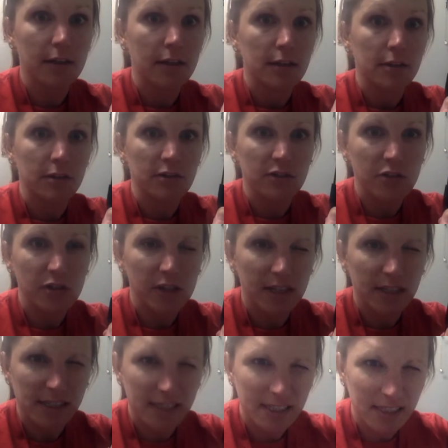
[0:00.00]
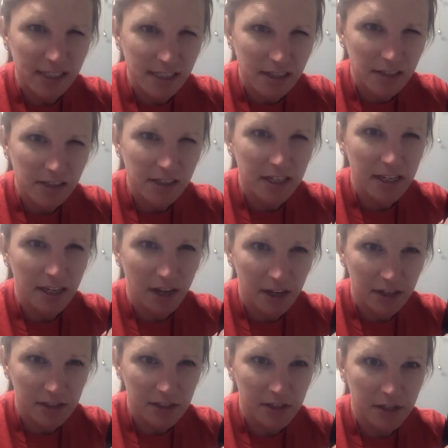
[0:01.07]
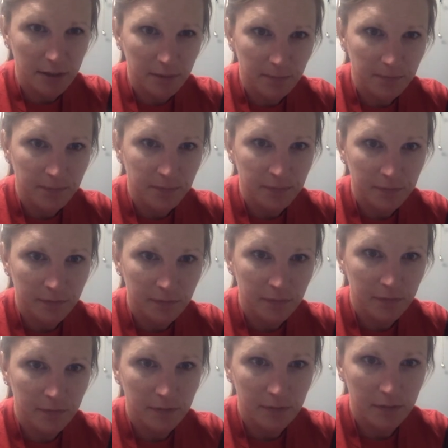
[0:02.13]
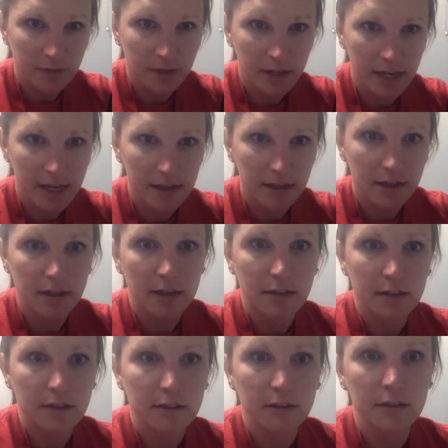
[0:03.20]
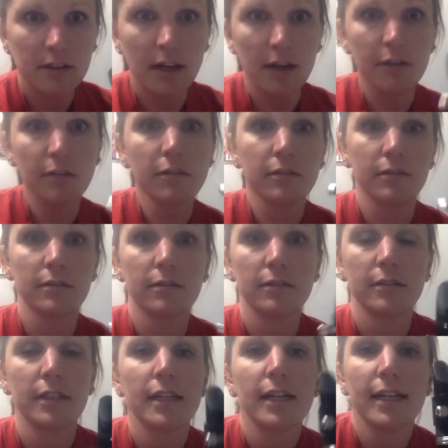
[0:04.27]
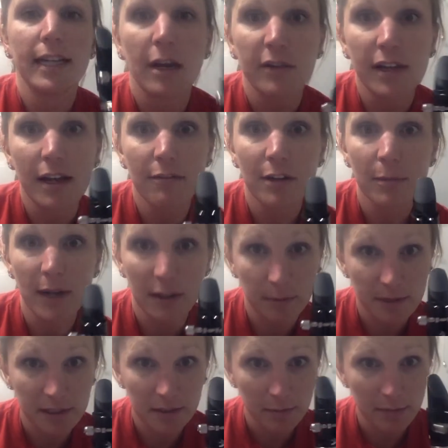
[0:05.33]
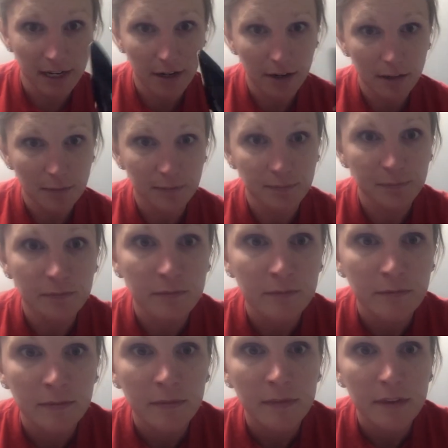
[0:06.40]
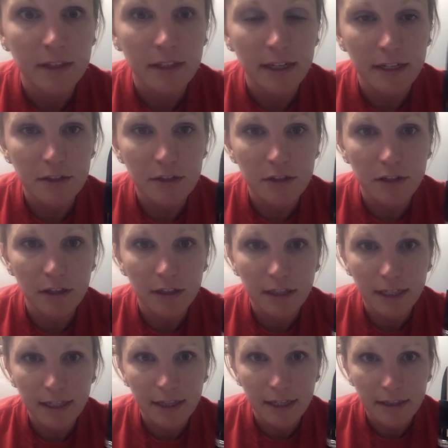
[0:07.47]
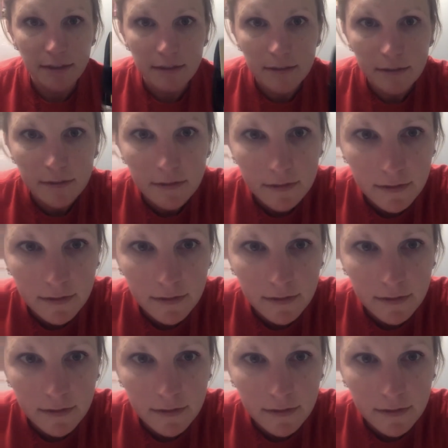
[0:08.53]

So just until it starts getting hard to turn, okay? So now we have our mouthpiece and barrel. Again, it should look like this.